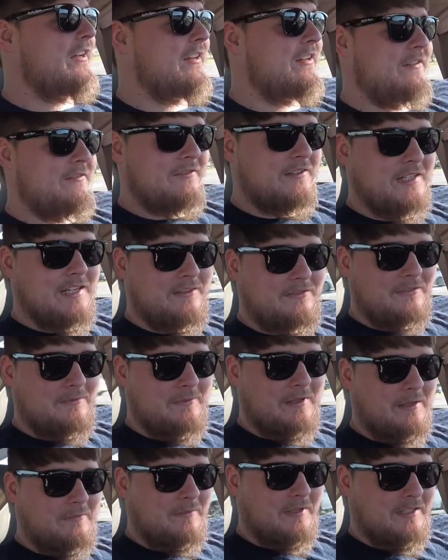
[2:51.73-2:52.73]
we definitely
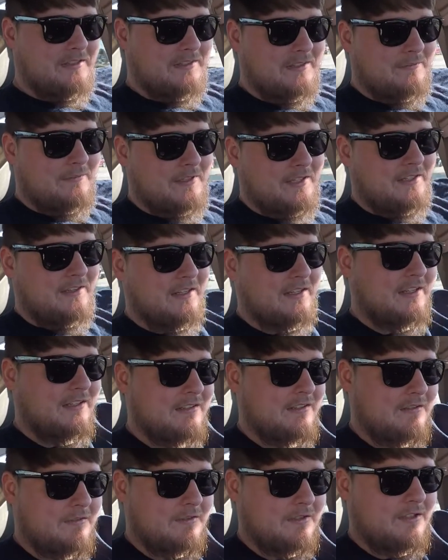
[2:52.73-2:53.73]
might mix them in, like I
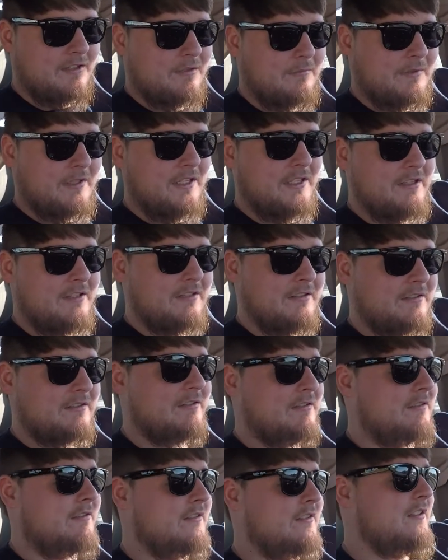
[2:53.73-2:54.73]
told y'all, to be honest.
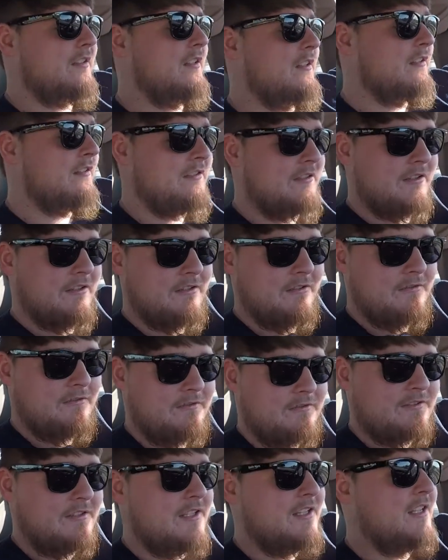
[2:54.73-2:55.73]
So
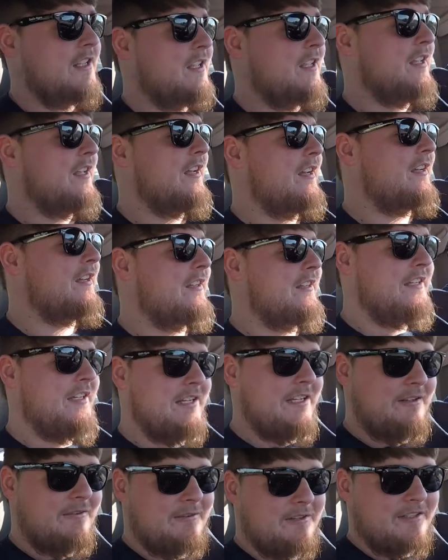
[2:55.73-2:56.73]

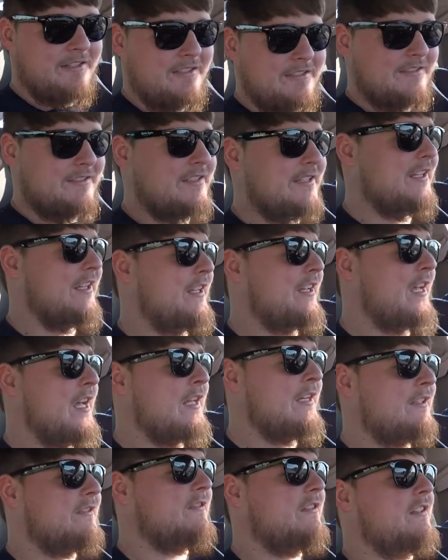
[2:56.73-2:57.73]
anyways, I
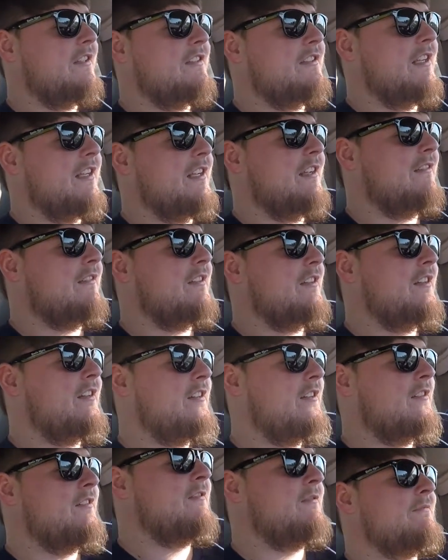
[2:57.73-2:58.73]
just wanted to check in with
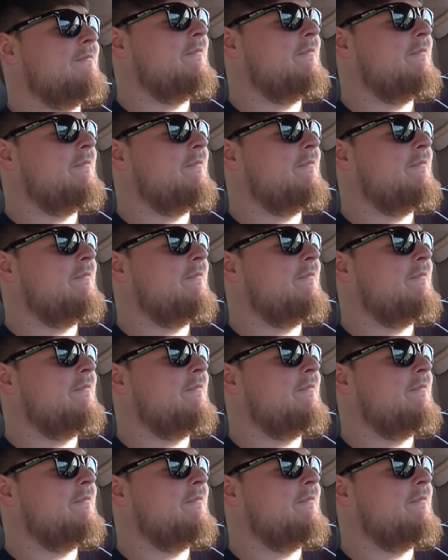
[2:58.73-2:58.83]
y'all.